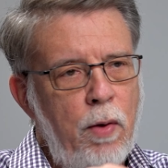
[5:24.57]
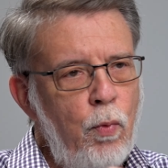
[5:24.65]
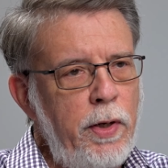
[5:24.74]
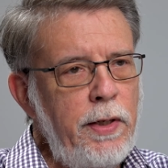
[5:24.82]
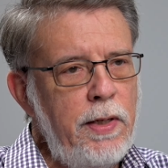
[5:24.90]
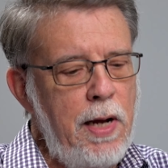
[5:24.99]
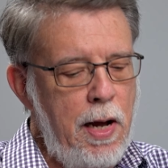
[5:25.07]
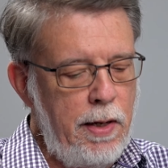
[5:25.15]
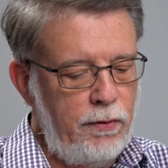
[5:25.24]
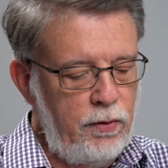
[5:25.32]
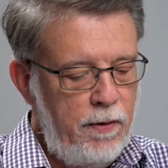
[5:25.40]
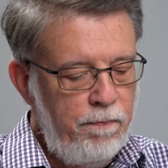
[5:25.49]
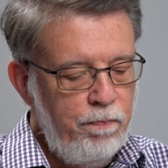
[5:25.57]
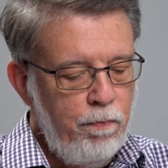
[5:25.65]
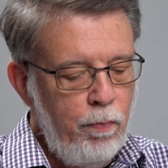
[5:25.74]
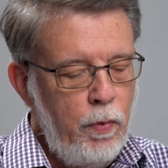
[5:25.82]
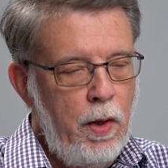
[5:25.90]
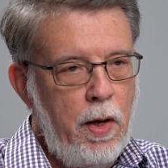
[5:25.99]
And when he does,
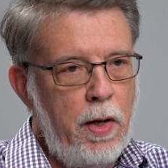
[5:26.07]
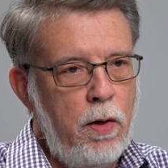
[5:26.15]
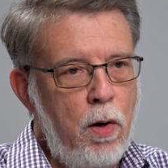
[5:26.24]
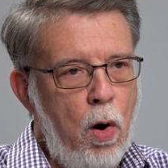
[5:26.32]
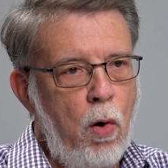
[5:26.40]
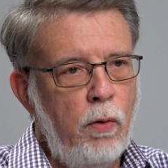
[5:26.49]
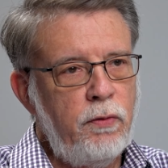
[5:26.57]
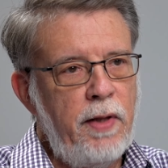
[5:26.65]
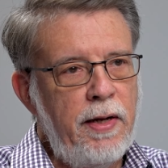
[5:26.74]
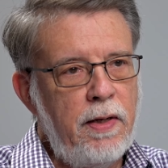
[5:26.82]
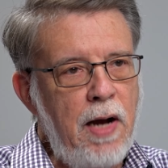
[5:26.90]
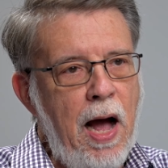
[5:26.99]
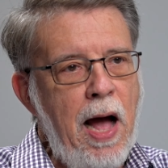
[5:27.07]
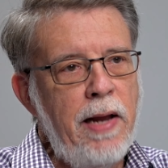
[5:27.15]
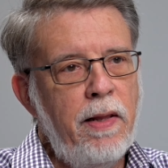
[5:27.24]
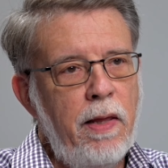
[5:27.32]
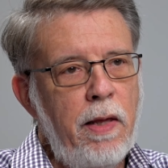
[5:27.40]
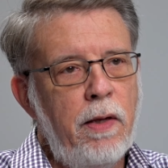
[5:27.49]
he knows that
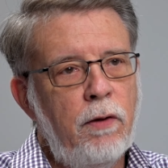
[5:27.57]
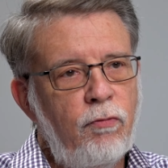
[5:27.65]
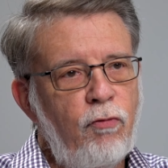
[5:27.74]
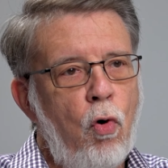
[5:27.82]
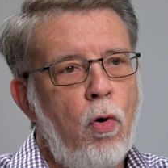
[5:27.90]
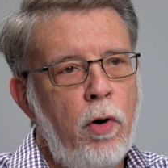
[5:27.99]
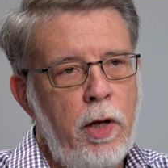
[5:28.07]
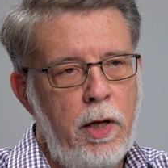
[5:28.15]
God is for